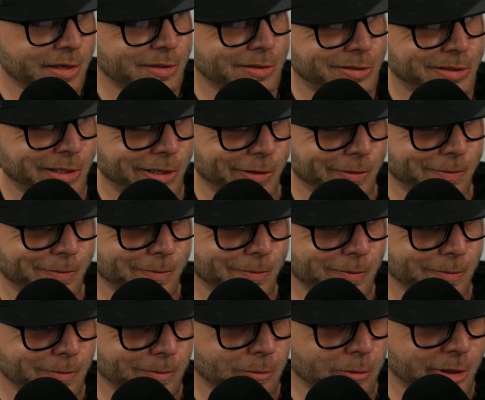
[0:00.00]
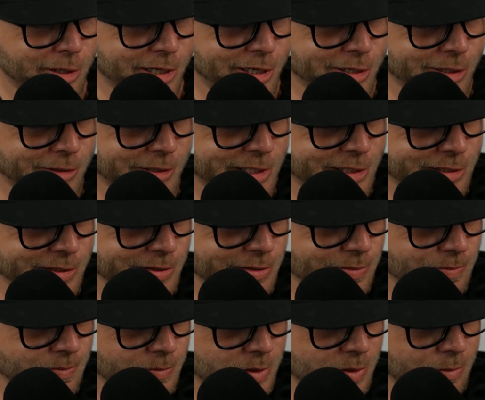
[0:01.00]
so we'll go to integrations,
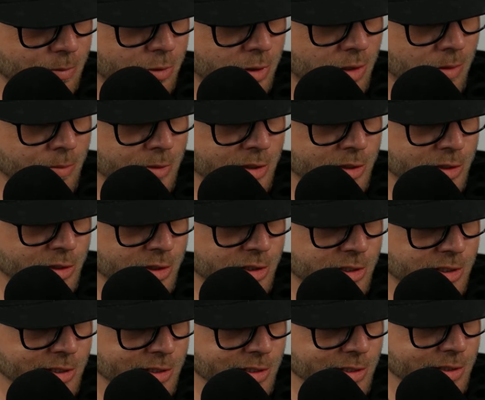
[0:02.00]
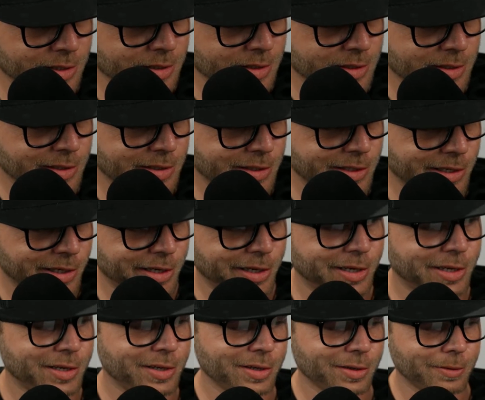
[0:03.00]
prompt engineering,
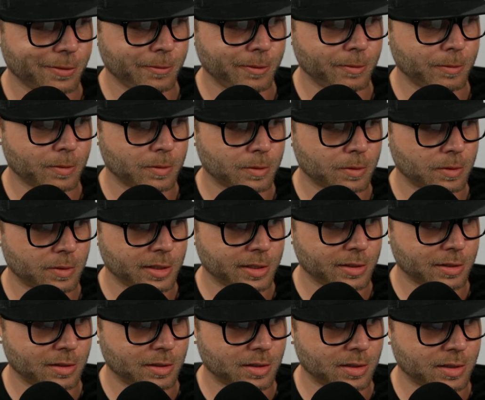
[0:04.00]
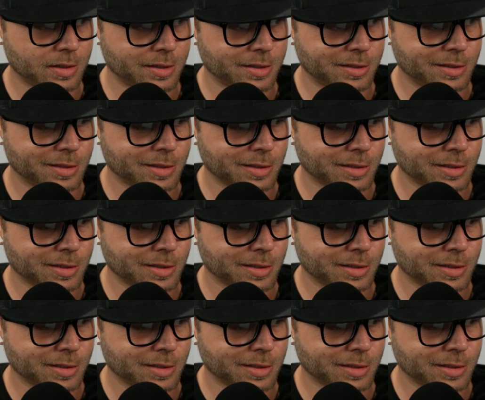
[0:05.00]
and we will click on